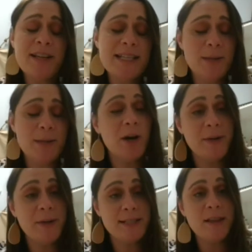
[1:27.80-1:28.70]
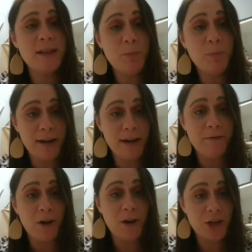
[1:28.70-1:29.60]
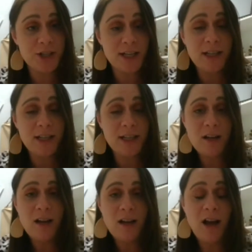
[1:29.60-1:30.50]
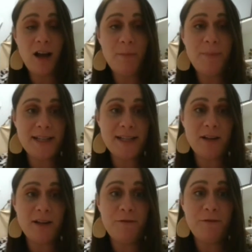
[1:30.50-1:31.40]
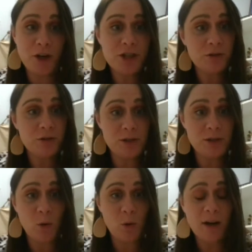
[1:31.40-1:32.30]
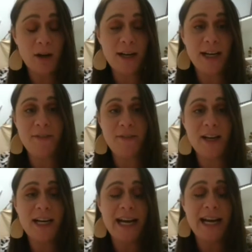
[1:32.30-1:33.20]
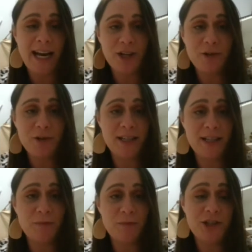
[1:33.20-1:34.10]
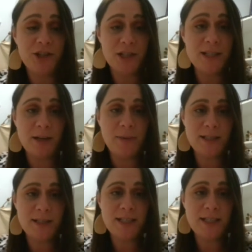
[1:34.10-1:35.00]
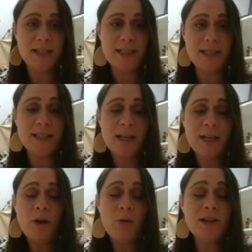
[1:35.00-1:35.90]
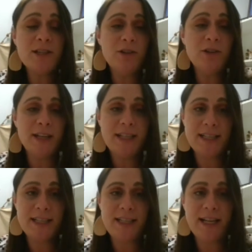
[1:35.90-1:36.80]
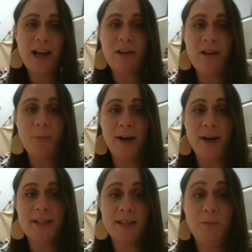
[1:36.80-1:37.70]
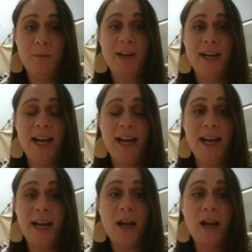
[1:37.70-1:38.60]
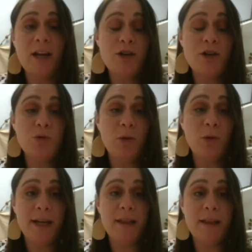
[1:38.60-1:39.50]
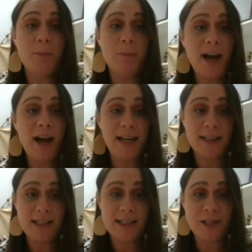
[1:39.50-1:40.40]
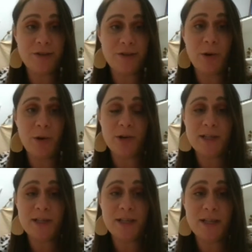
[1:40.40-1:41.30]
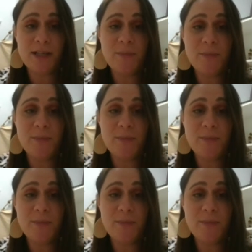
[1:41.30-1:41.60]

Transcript: departments in the brain function based on a functional score and even an age-based range in some instances. We're also looking to see how the brain is communicating, controlling the body in the sensory motor system.